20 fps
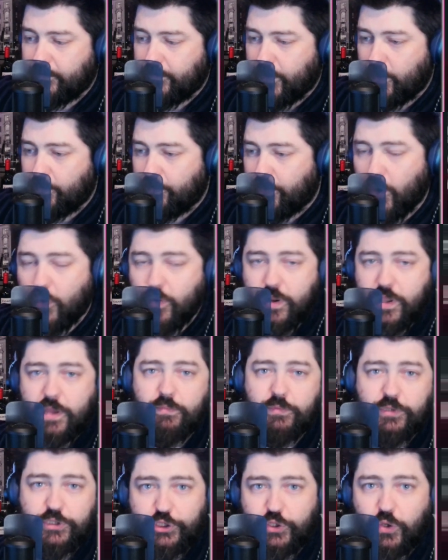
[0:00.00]

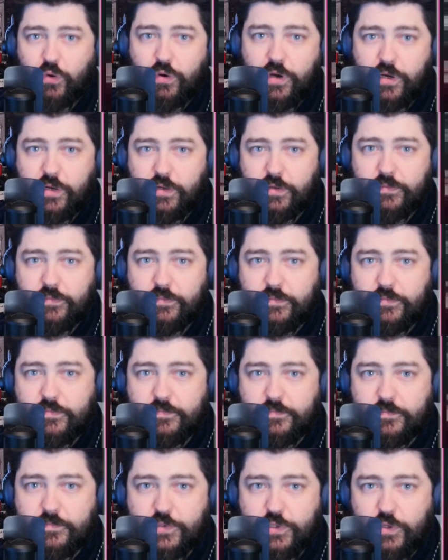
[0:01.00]
podium was shorter,
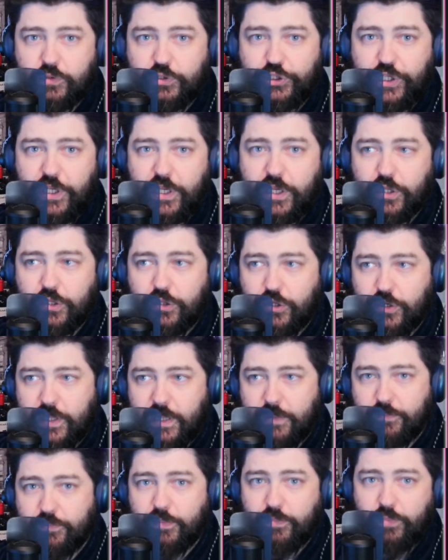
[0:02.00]
so she could look
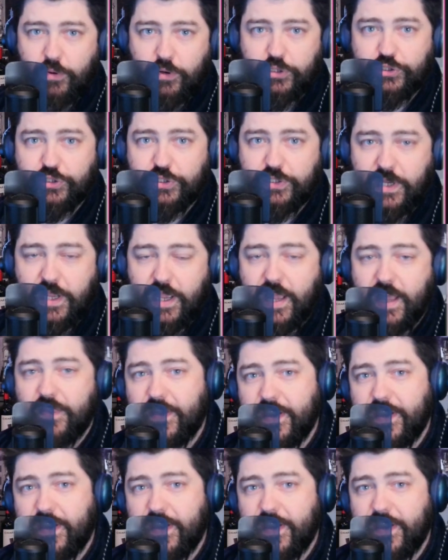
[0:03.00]
in proportion. They